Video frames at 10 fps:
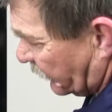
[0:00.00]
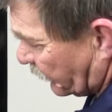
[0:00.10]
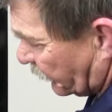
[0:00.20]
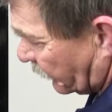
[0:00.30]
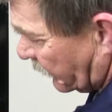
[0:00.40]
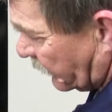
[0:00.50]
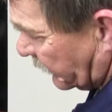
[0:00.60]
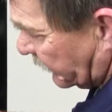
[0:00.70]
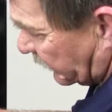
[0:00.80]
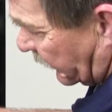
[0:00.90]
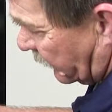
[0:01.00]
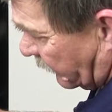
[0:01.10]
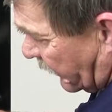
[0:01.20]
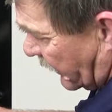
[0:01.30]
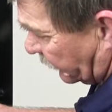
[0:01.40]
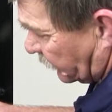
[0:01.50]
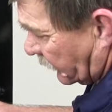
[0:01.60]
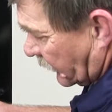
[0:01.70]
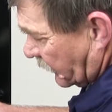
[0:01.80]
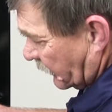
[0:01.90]
There's little indicator lights
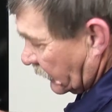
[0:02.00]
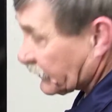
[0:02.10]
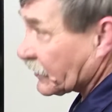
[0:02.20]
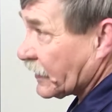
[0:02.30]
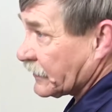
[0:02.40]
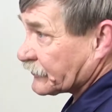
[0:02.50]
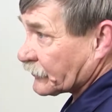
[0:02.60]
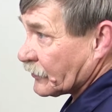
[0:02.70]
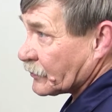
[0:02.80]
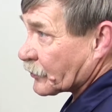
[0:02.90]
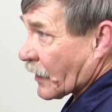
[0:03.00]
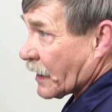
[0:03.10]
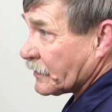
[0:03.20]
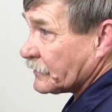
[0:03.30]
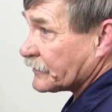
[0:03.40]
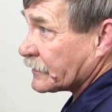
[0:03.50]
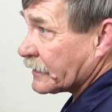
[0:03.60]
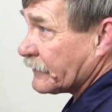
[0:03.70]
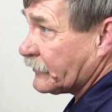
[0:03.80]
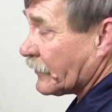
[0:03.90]
that tell you certain problems
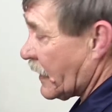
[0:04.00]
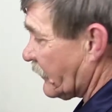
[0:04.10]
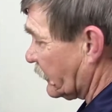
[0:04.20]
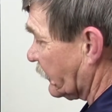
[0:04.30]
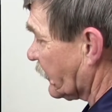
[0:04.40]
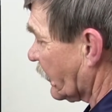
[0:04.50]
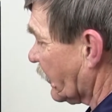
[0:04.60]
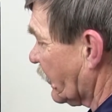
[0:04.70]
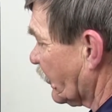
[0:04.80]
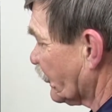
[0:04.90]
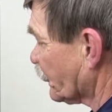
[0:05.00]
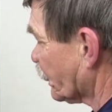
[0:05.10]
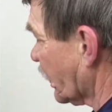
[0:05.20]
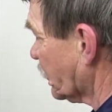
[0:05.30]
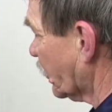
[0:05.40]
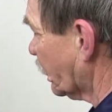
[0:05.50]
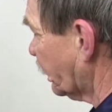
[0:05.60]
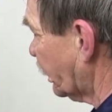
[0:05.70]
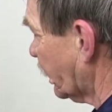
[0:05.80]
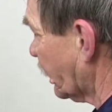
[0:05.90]
if you're having trouble
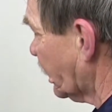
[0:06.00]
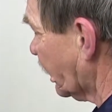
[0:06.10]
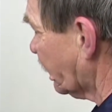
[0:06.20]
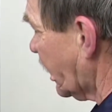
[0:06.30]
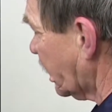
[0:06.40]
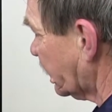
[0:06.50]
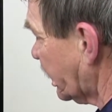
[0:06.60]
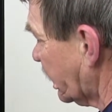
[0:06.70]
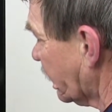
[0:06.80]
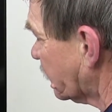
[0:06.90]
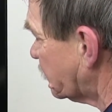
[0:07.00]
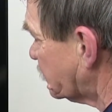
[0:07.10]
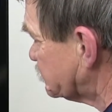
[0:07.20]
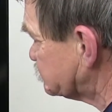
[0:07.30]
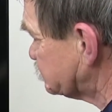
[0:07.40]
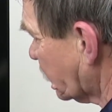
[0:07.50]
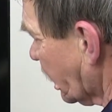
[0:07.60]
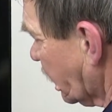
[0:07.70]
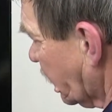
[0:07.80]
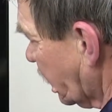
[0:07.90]
with your bill validator.
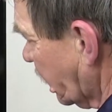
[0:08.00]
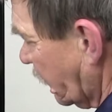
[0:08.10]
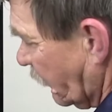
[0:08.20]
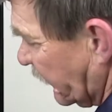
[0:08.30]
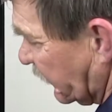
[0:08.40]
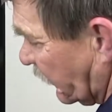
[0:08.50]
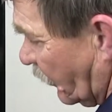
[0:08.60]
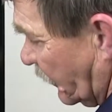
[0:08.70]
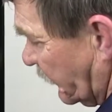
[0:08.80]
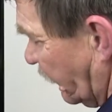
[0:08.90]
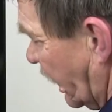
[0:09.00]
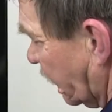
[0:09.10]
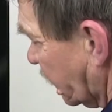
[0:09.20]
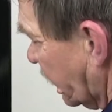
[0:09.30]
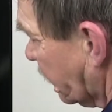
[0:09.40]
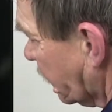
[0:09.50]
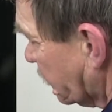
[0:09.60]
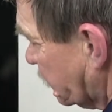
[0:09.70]
We can go into that later.